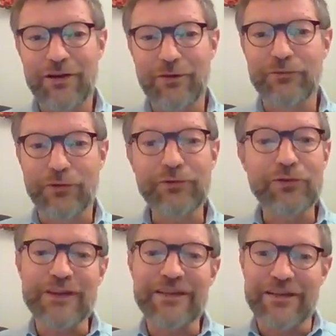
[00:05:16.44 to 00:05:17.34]

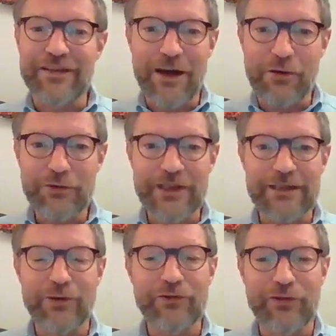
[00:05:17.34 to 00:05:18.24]
confronted with now,
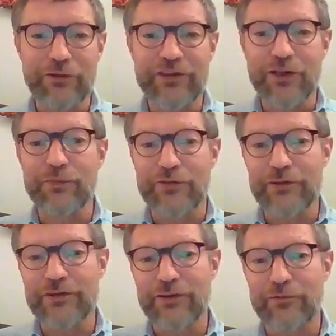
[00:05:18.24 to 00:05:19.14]
given the
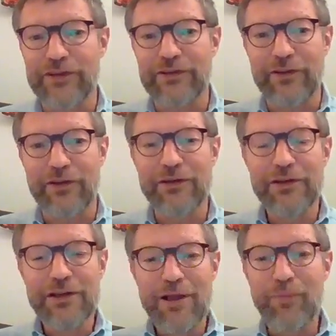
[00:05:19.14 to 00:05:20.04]
circumstances of this
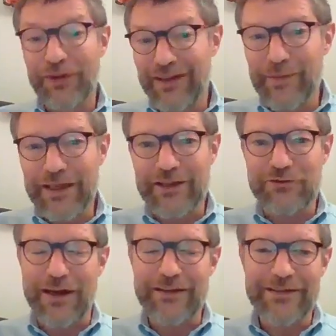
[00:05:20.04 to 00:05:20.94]
pandemic
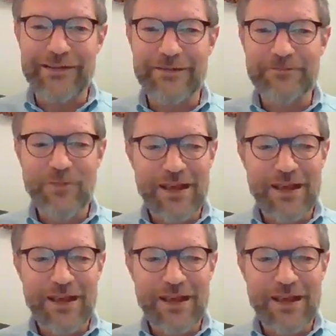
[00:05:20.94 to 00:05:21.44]
crisis.